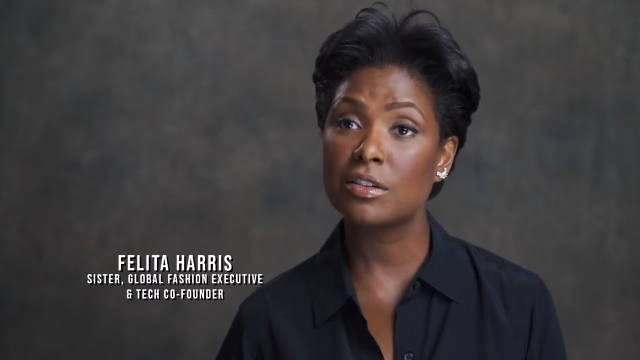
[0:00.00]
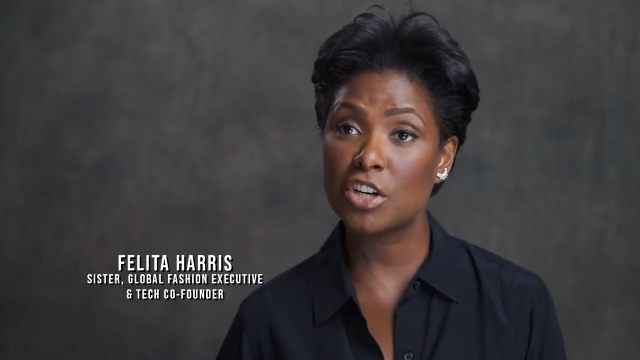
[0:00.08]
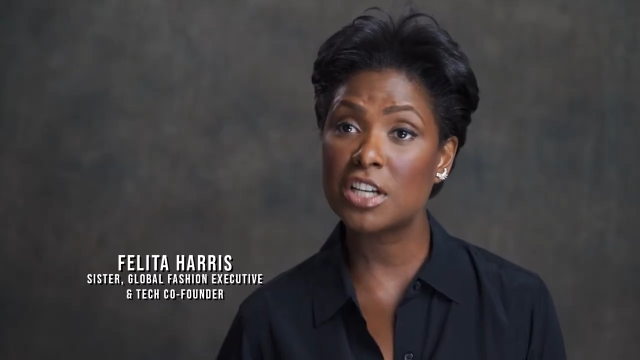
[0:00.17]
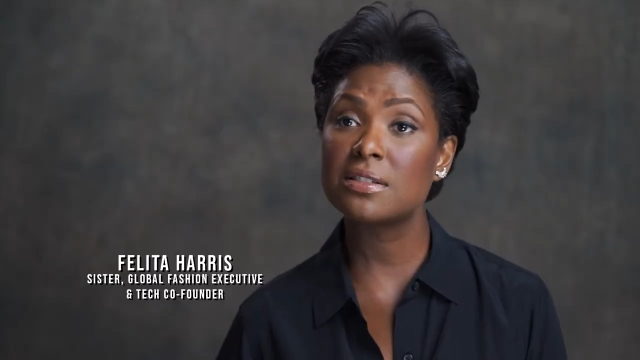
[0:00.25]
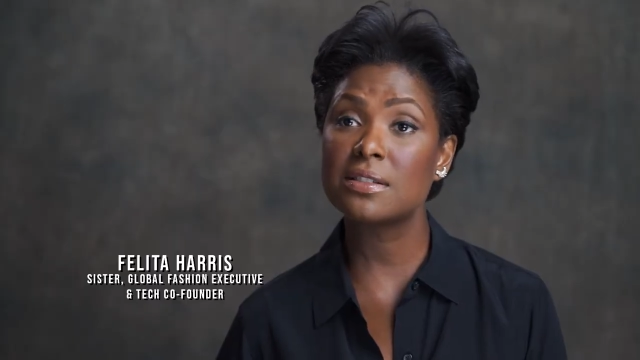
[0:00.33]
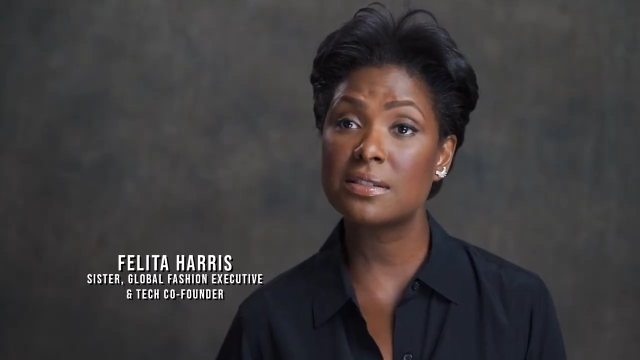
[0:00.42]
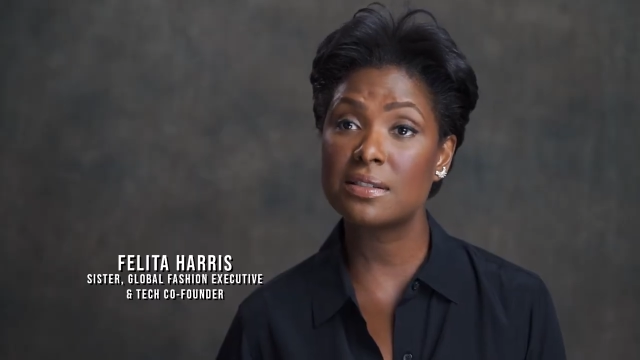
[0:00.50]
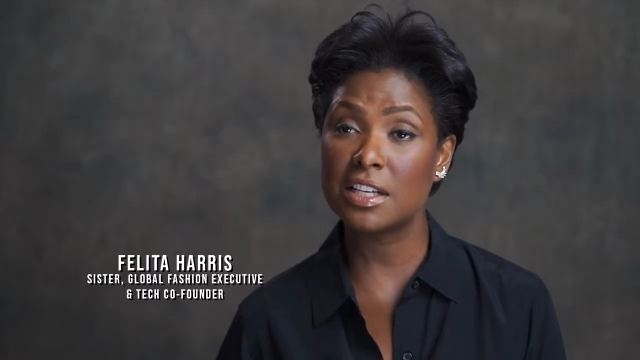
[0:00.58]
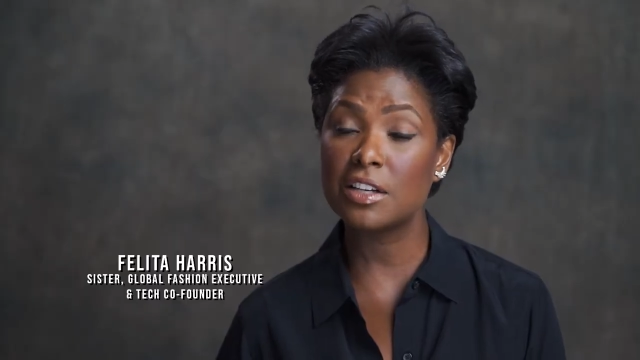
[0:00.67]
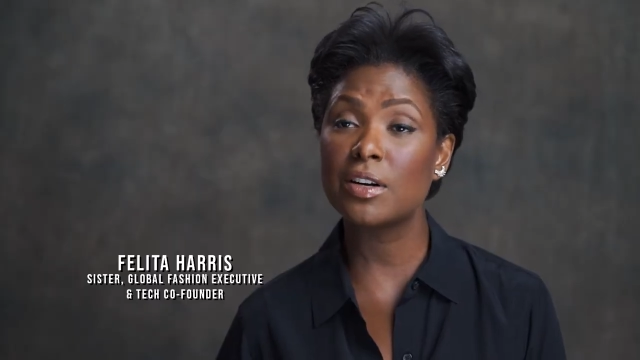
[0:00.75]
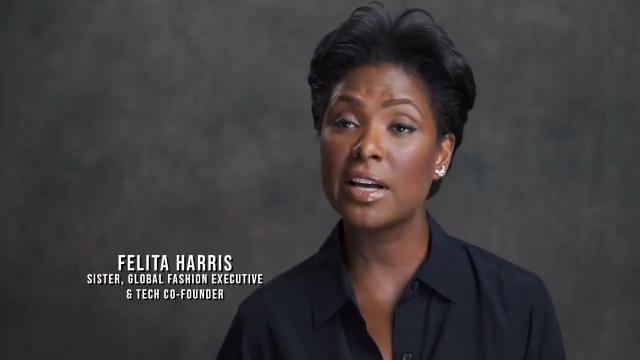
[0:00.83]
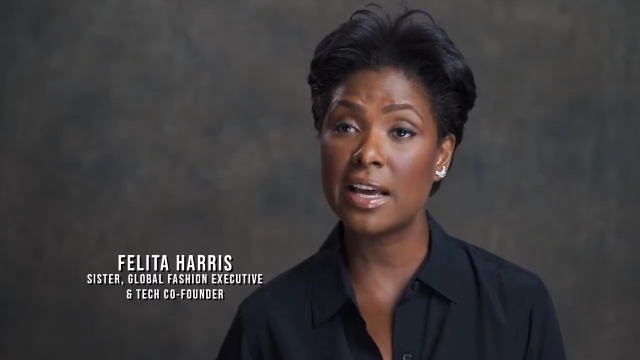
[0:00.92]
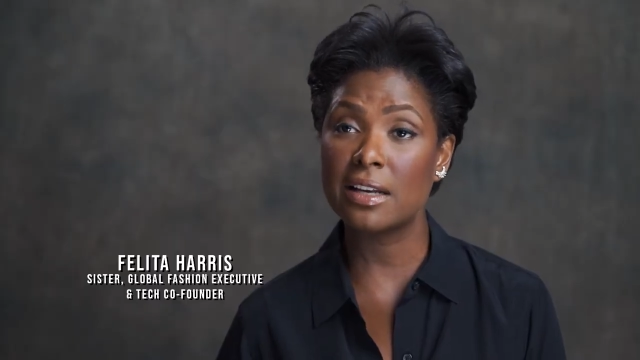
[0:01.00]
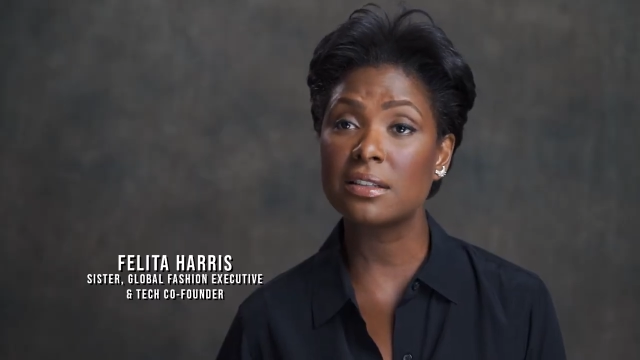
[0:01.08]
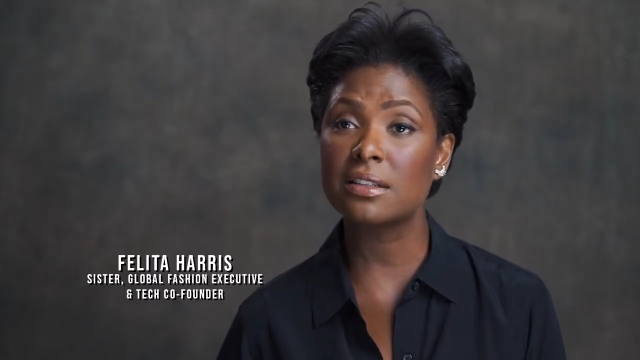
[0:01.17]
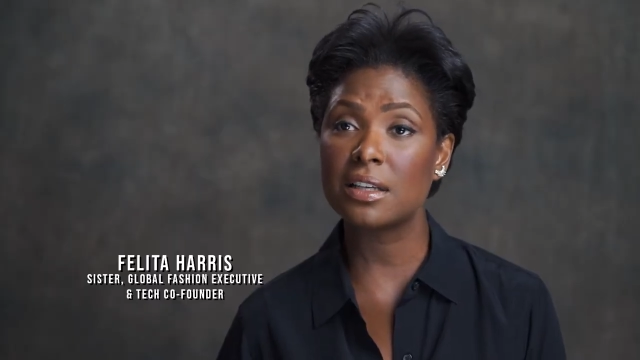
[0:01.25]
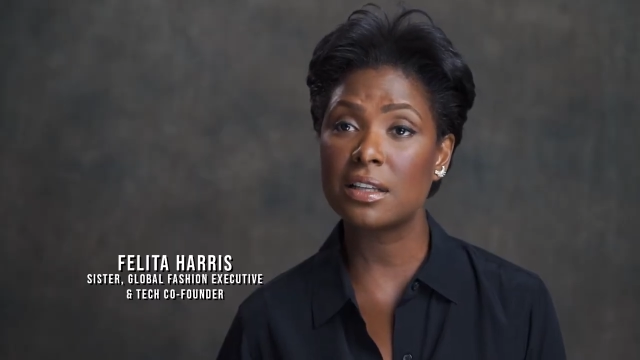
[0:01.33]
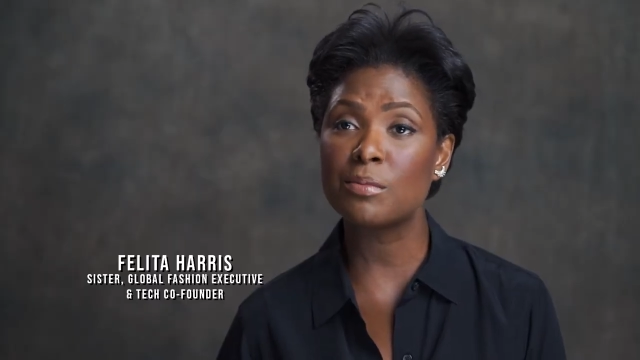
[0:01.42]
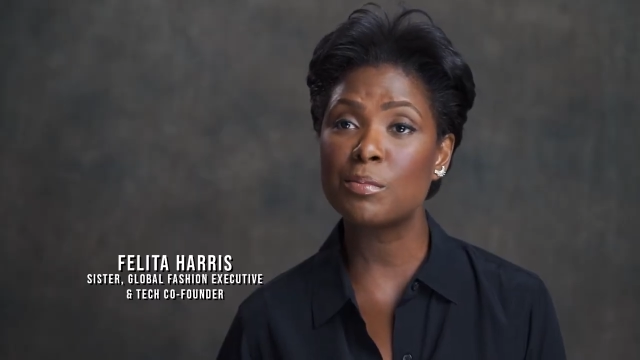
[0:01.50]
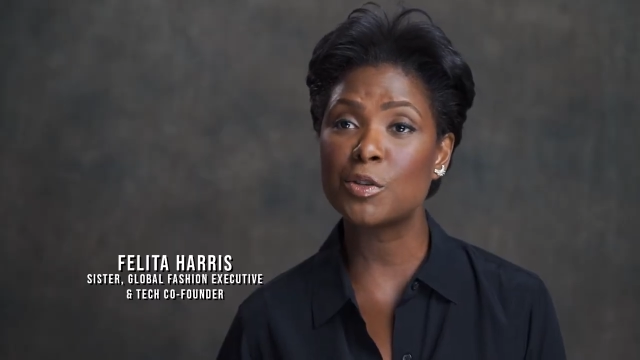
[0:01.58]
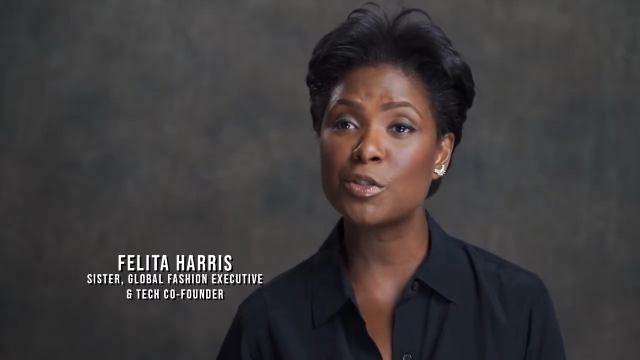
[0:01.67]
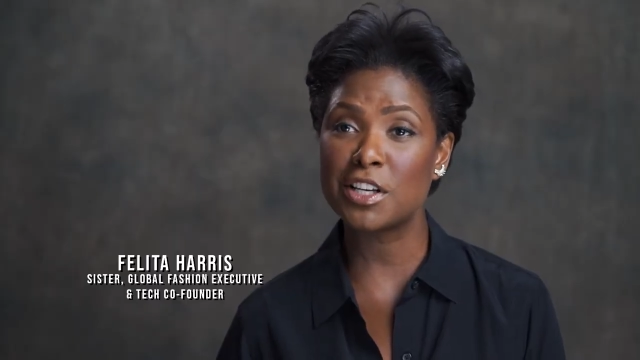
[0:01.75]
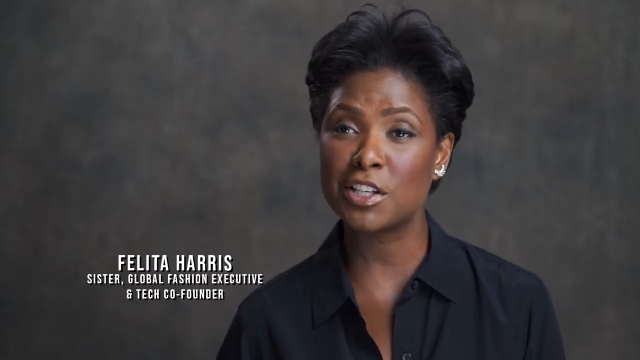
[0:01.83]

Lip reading: Tracey is single-handedly the most